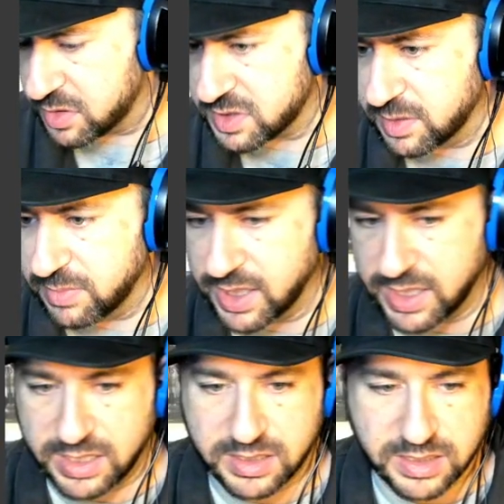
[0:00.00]

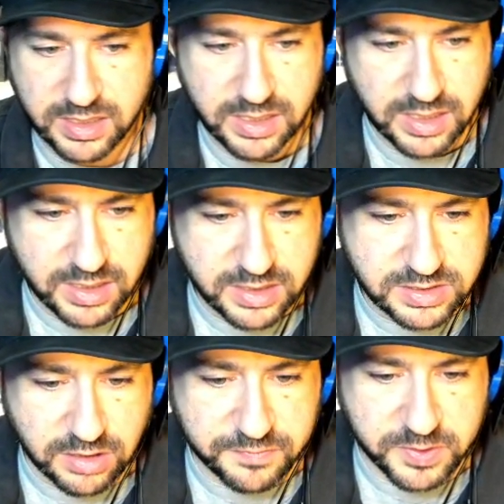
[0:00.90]
somebody.
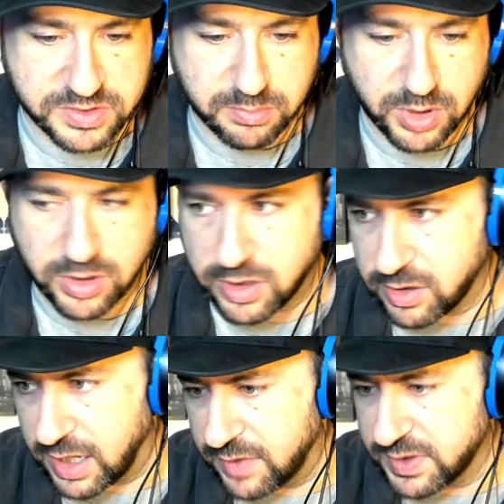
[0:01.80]
So if there's a
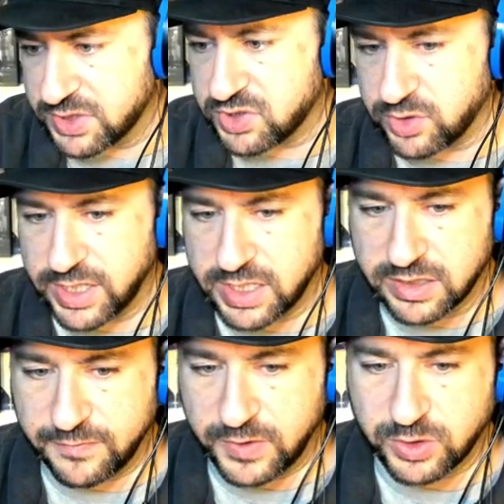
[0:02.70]
murder on this street in
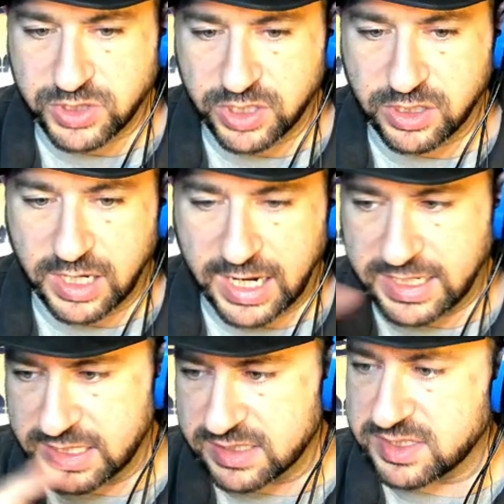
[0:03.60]
the future, I
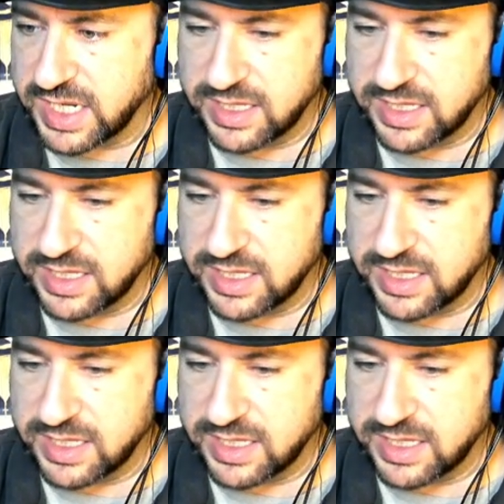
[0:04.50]
didn't say